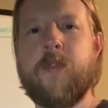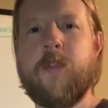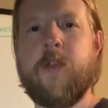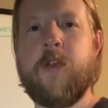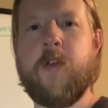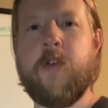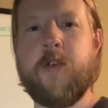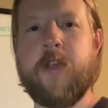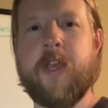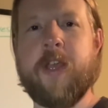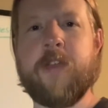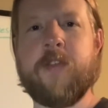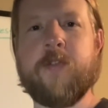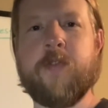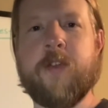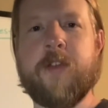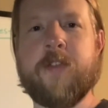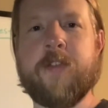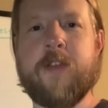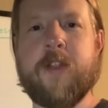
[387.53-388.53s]
Okay, so
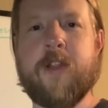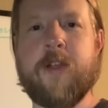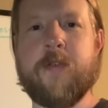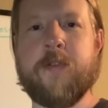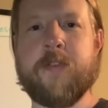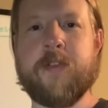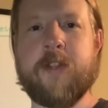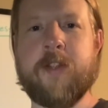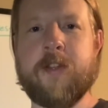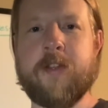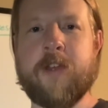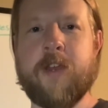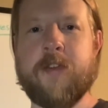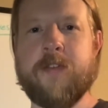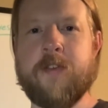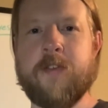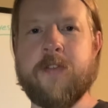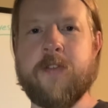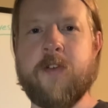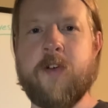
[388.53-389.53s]
I said I was going to tie
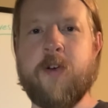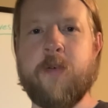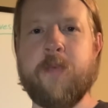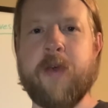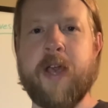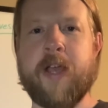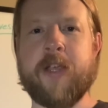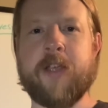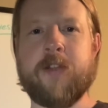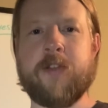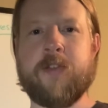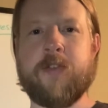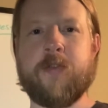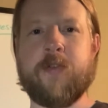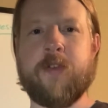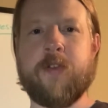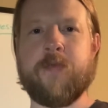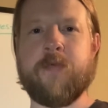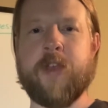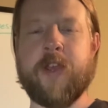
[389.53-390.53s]
this all back into
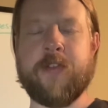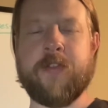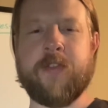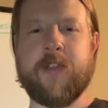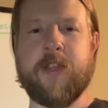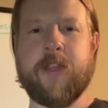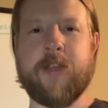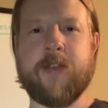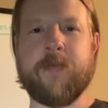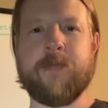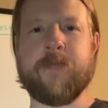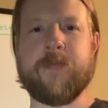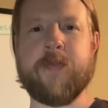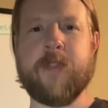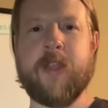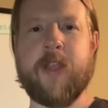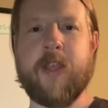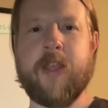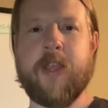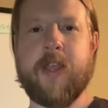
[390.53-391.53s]
investing.
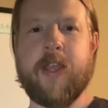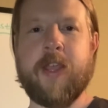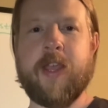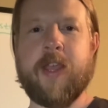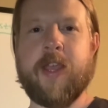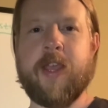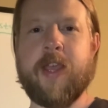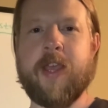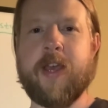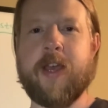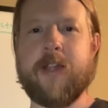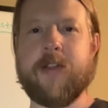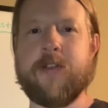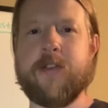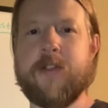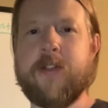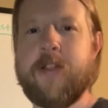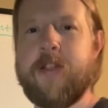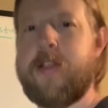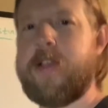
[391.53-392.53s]
And
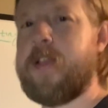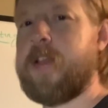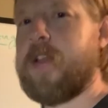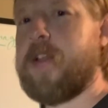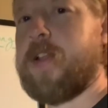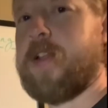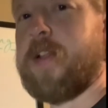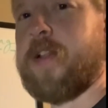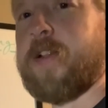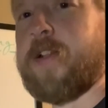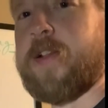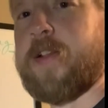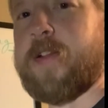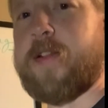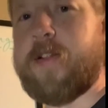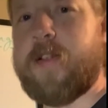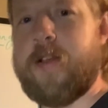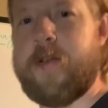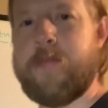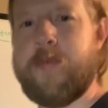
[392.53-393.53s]

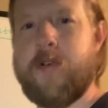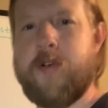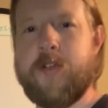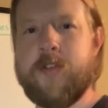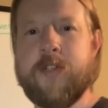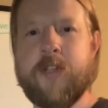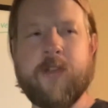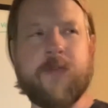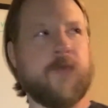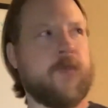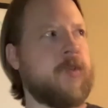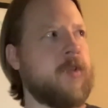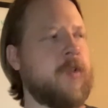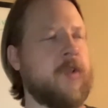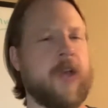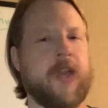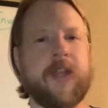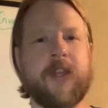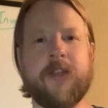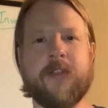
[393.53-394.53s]
I apologize for the
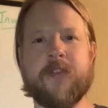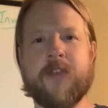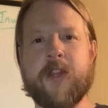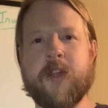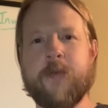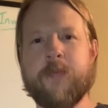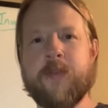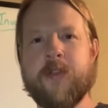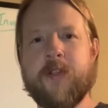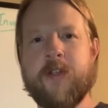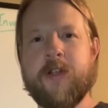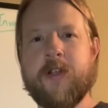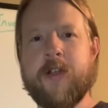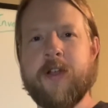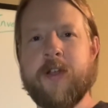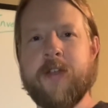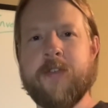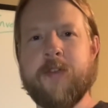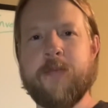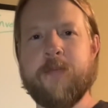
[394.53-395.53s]
lighting and setup here.
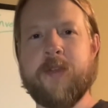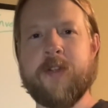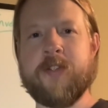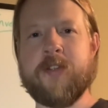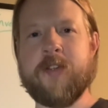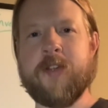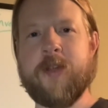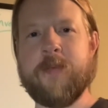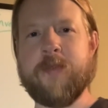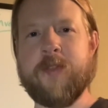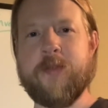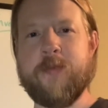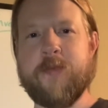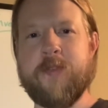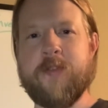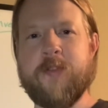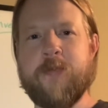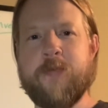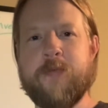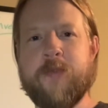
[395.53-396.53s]
As I mentioned, I'm in the
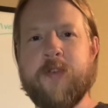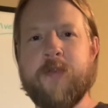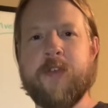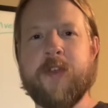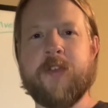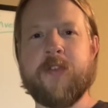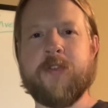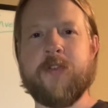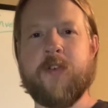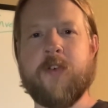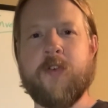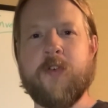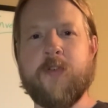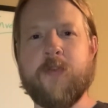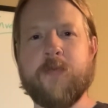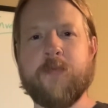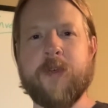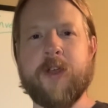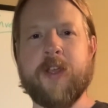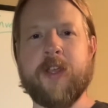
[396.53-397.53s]
middle of moving, so all
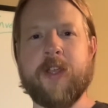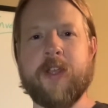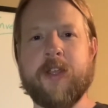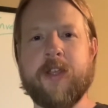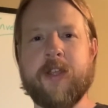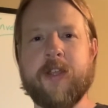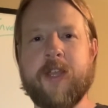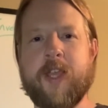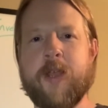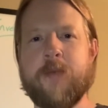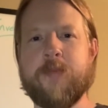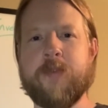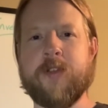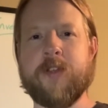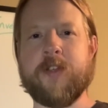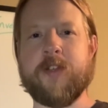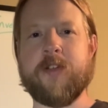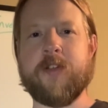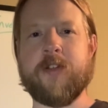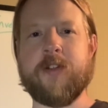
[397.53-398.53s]
of my camera
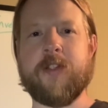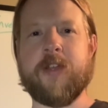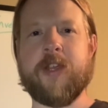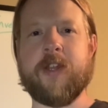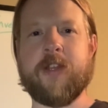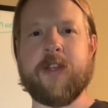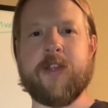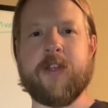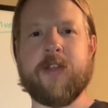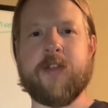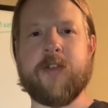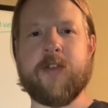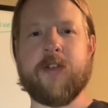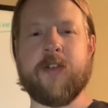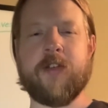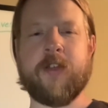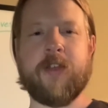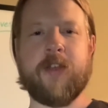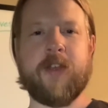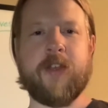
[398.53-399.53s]
gear and lighting
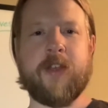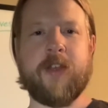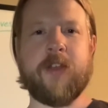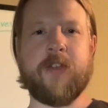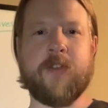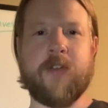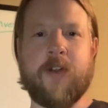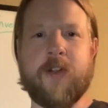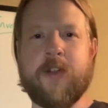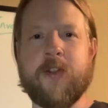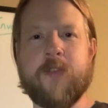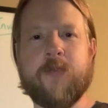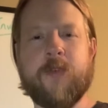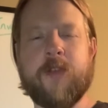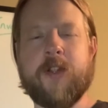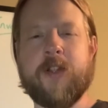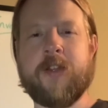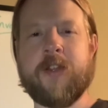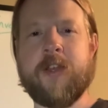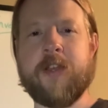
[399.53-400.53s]
gear is on its way
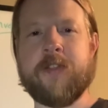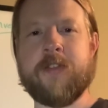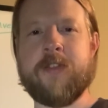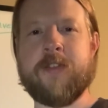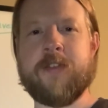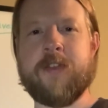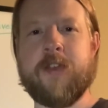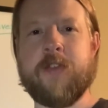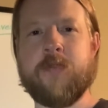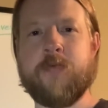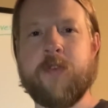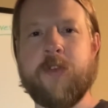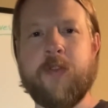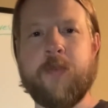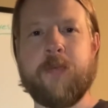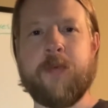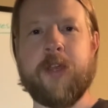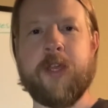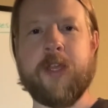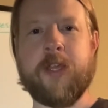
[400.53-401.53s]
to Texas as we
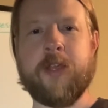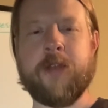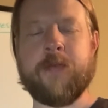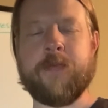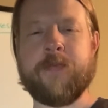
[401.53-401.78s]
speak.